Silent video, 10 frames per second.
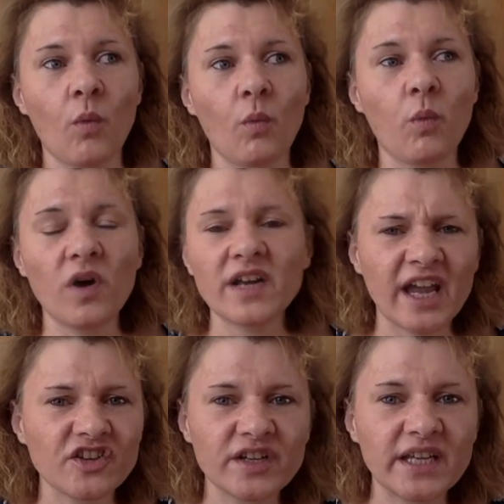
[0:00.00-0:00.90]
What
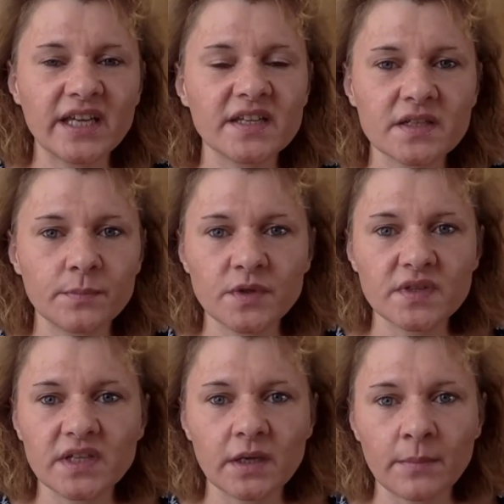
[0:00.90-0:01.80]
actually is
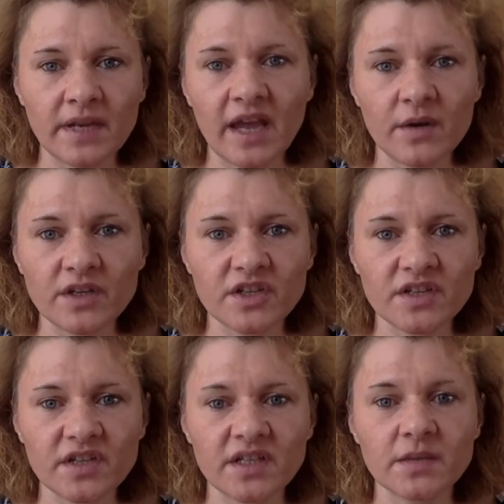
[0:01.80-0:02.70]
museum and
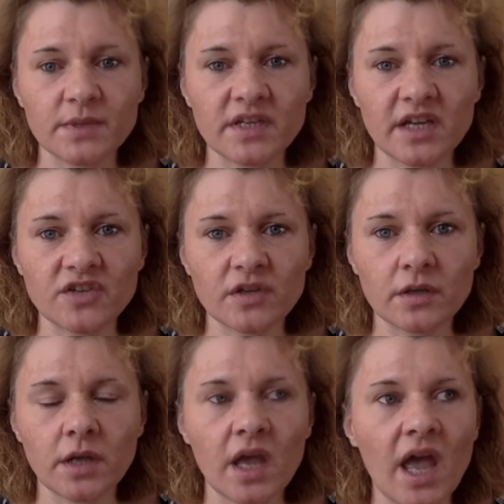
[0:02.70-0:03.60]
heritage interpretation?